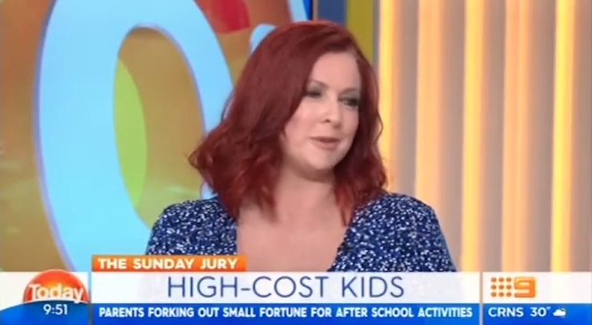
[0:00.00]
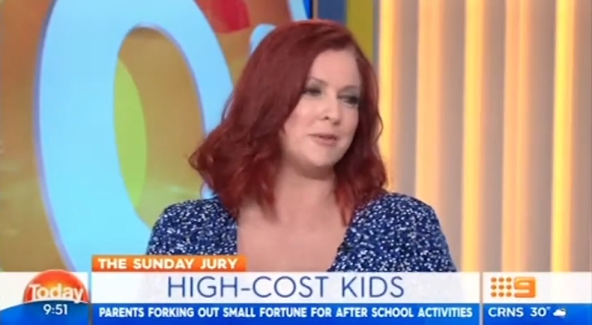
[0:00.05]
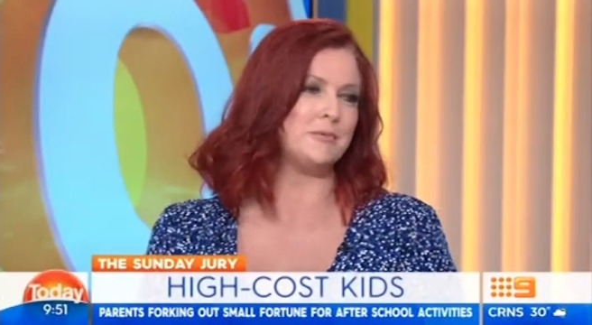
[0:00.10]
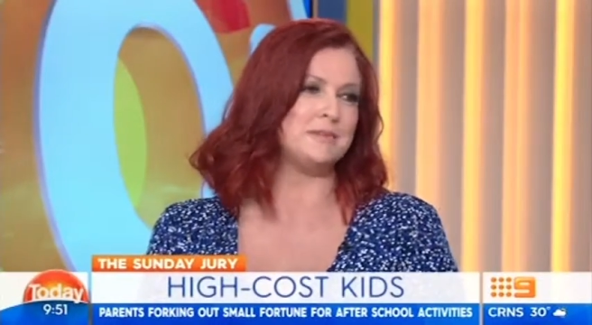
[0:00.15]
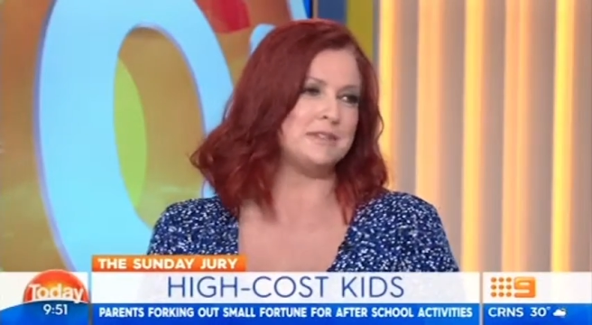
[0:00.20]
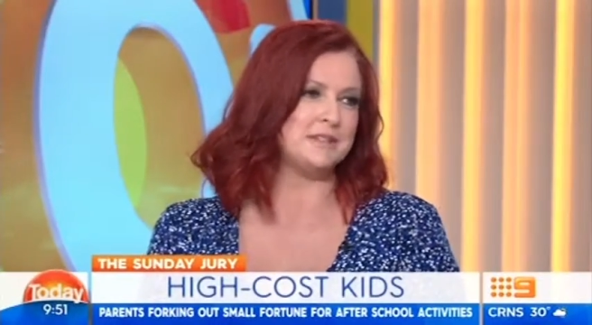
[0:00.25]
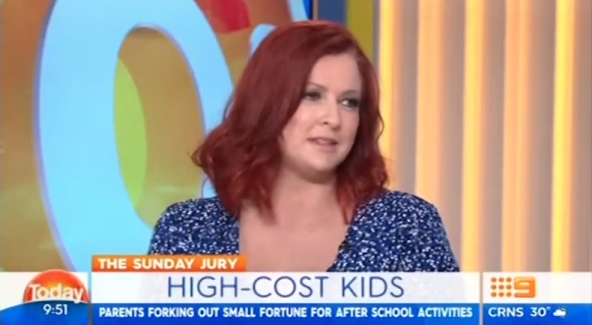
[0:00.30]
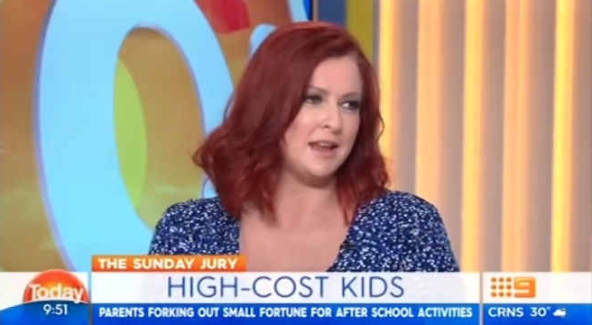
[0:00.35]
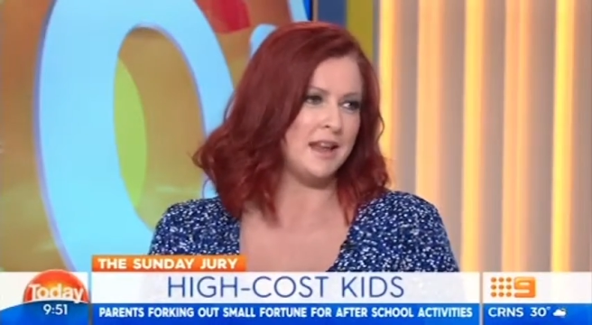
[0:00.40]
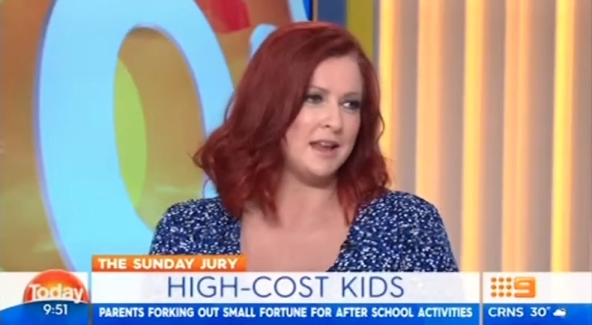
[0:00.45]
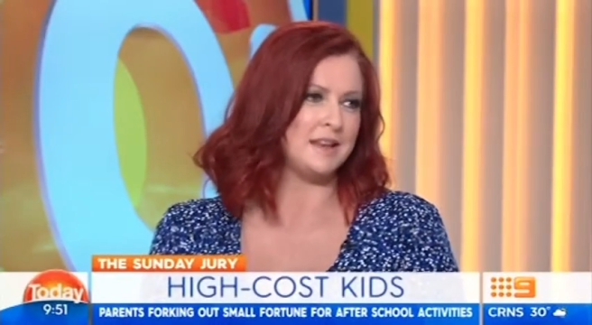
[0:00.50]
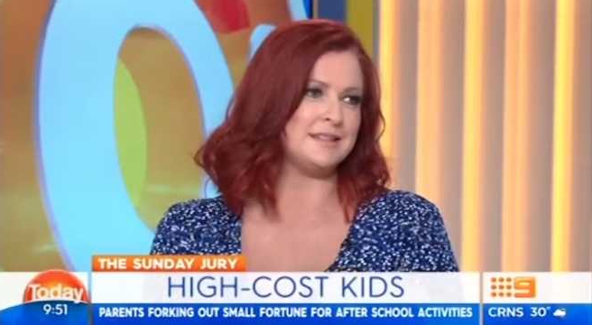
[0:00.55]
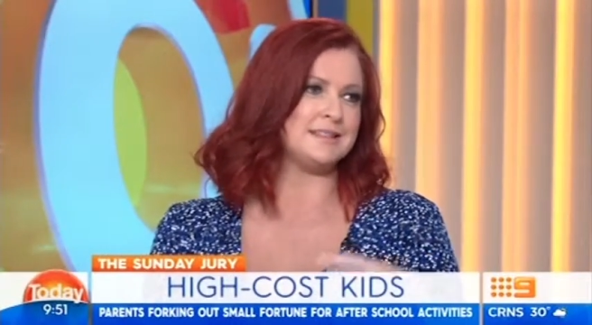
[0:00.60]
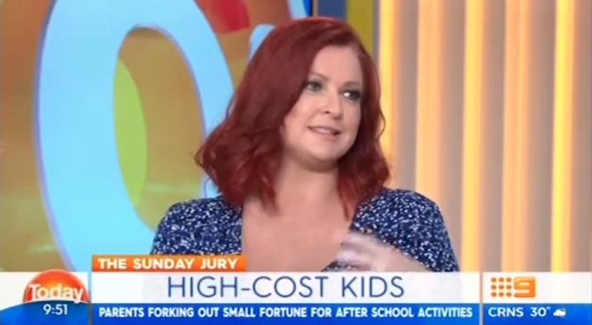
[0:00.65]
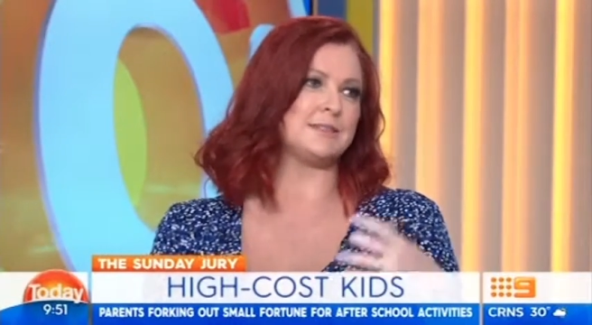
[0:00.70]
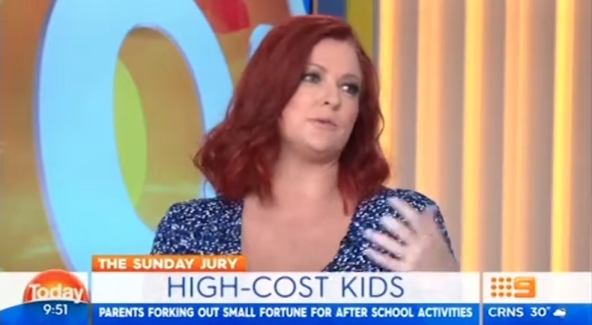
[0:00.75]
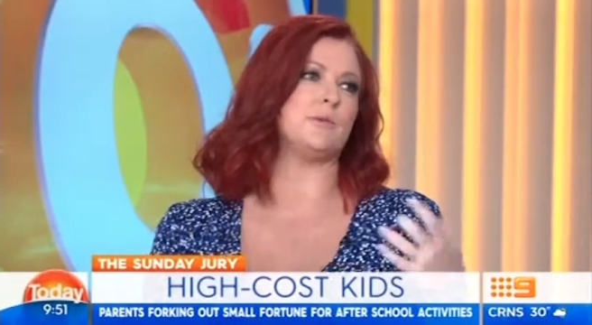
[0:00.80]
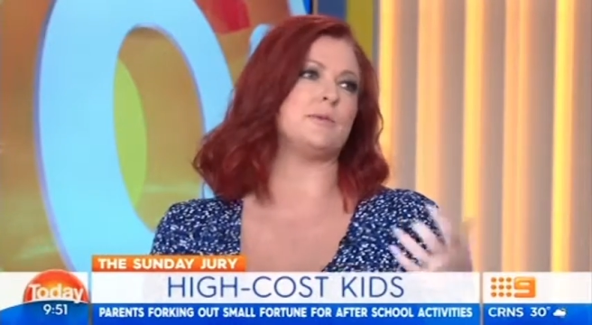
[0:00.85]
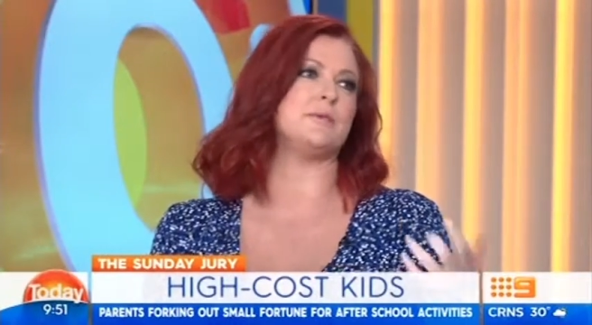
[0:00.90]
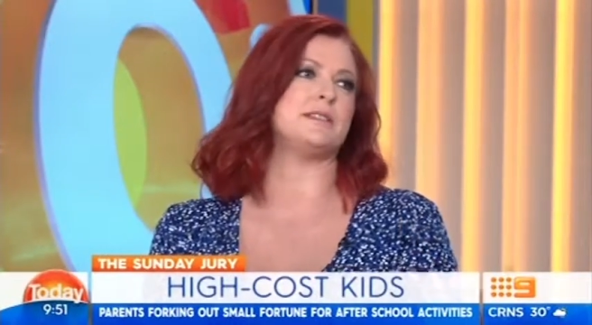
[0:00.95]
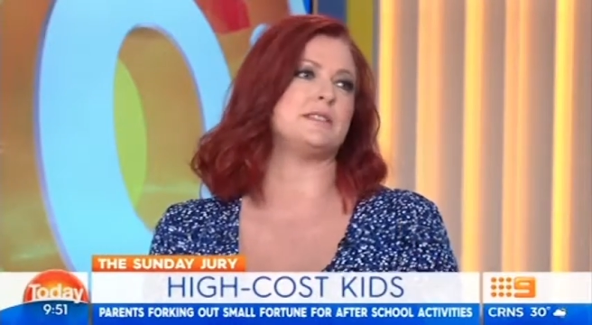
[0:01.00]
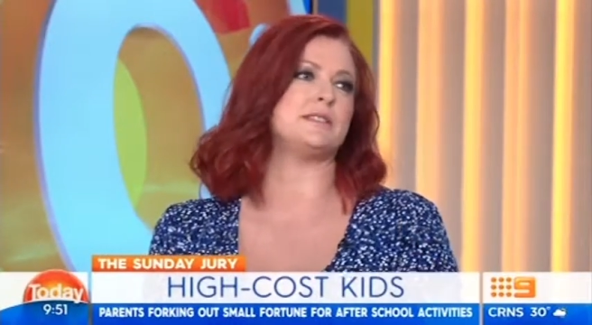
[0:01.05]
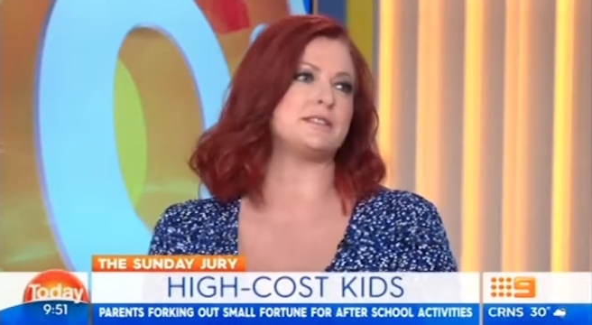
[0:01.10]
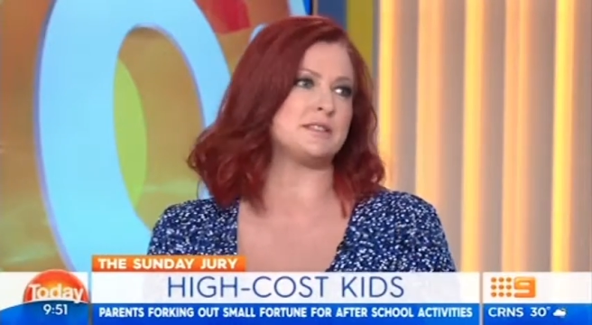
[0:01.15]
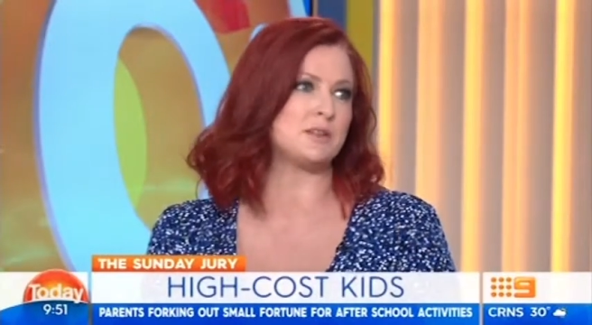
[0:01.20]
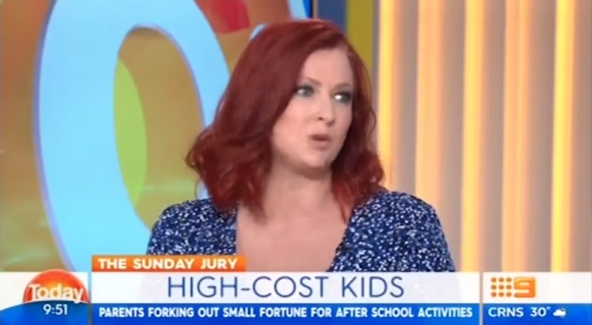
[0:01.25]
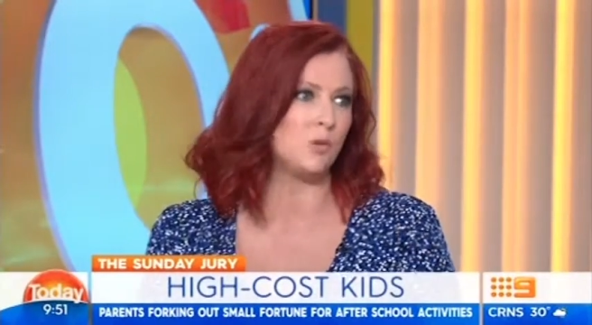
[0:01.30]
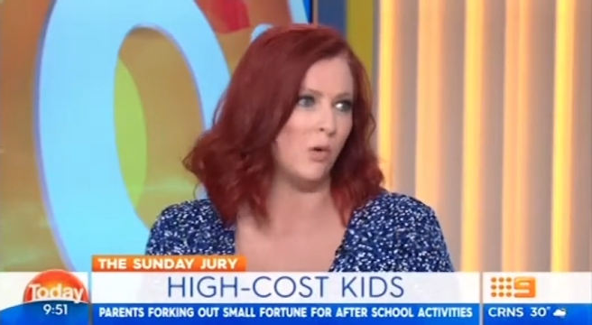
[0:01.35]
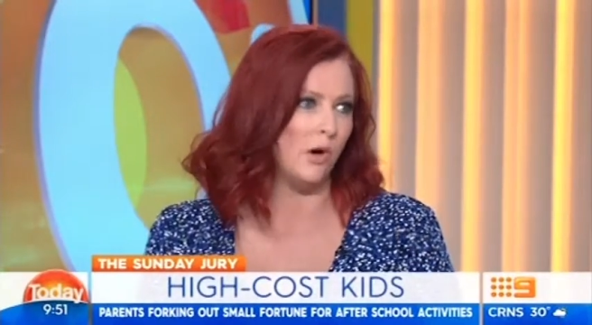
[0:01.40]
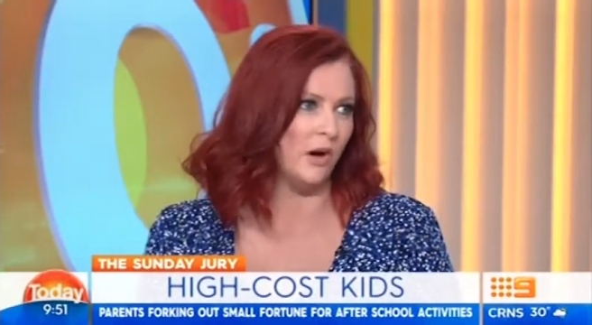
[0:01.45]
It was then swimming
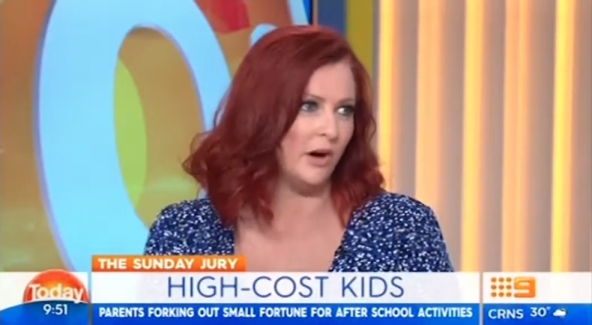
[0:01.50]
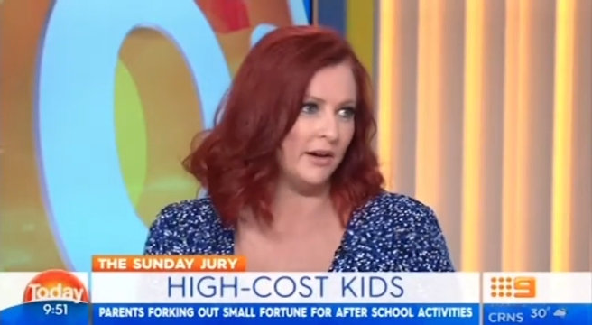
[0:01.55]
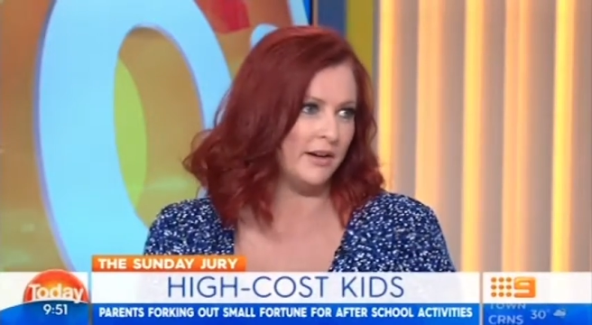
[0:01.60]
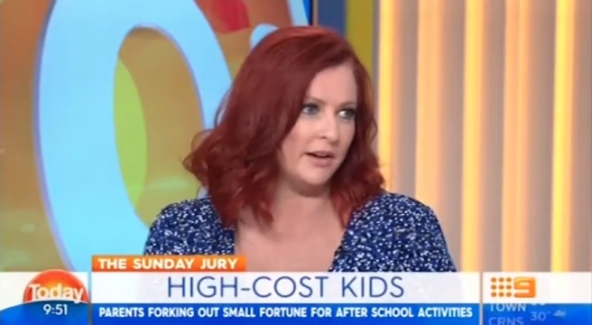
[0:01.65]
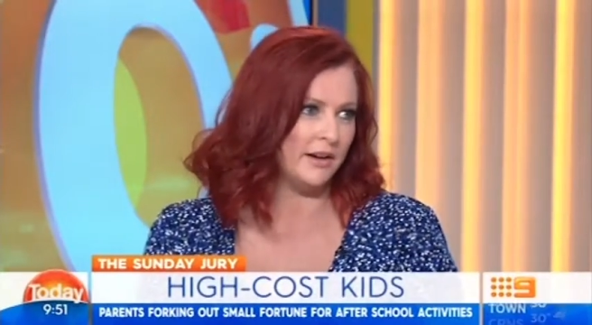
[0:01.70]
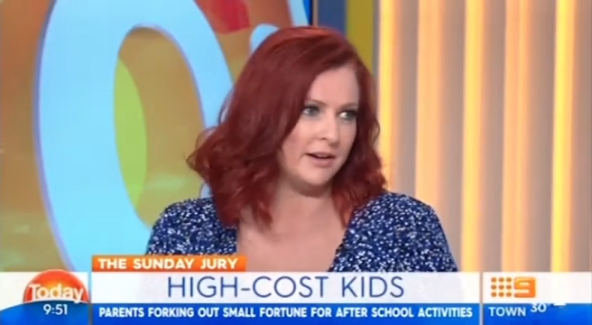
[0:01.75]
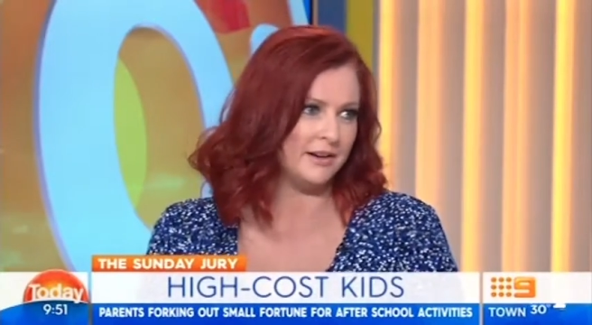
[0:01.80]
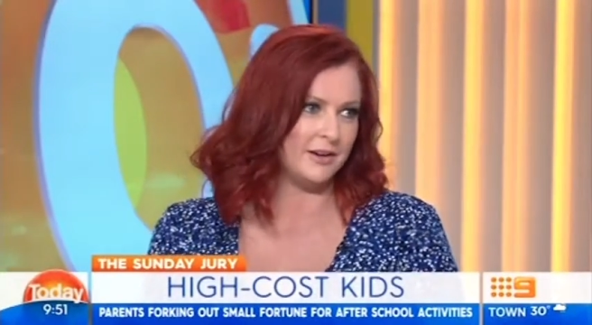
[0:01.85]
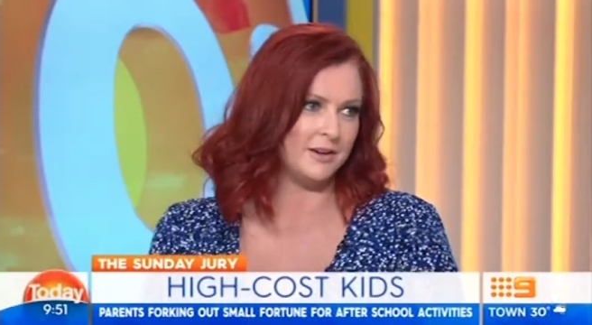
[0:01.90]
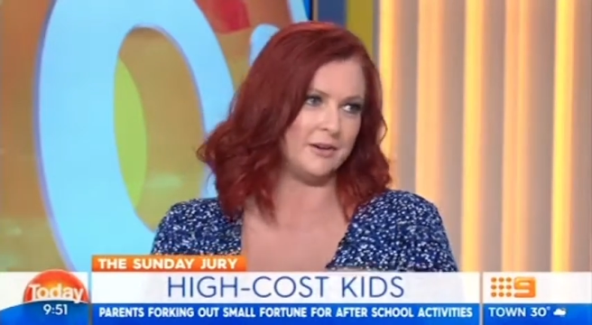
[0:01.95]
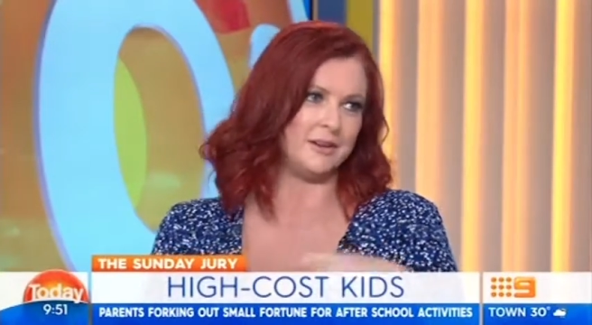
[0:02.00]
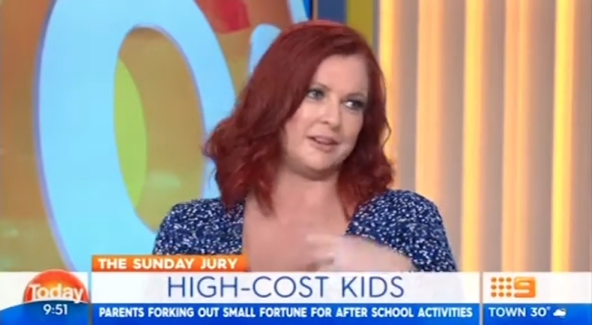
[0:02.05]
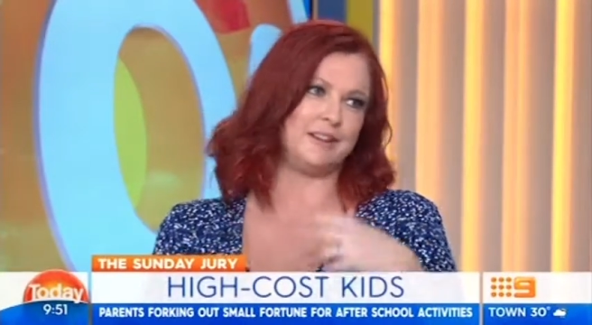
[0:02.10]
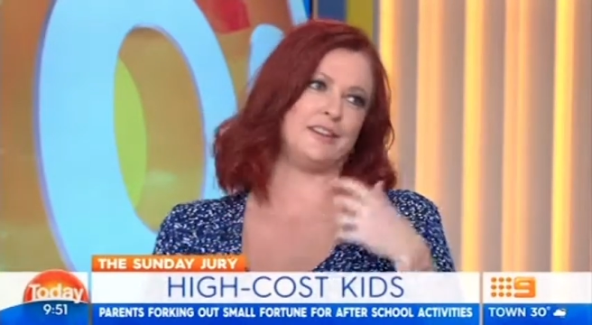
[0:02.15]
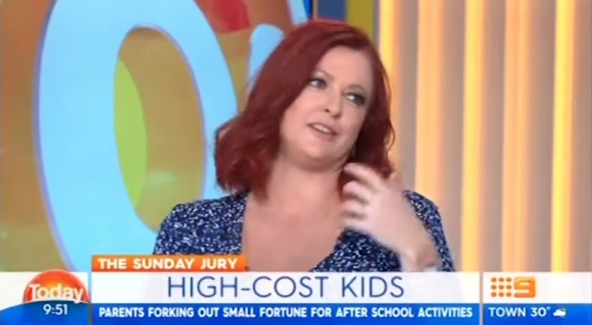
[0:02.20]
squad and